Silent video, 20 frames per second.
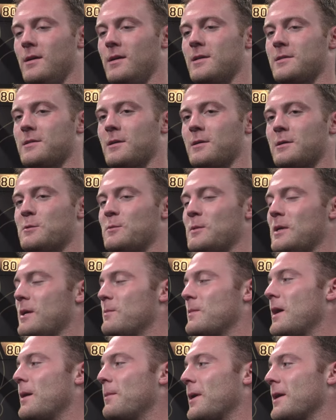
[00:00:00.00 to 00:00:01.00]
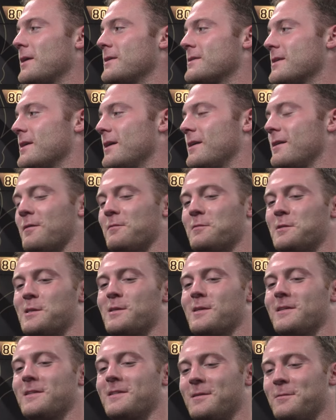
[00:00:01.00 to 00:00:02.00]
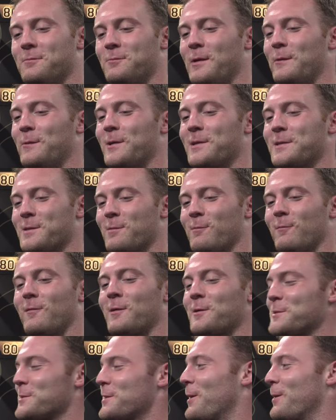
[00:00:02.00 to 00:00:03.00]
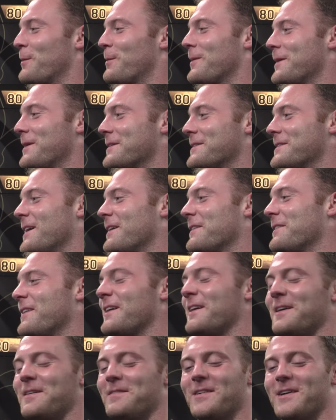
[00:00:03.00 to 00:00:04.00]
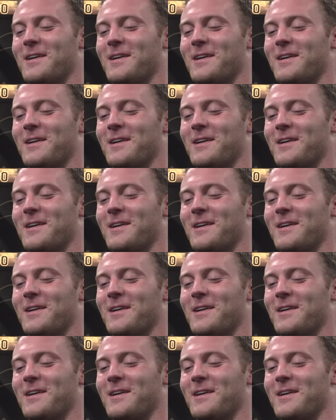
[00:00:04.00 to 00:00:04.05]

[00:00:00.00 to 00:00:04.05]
as long as we keep that mindset, obviously we want some of our star players out there,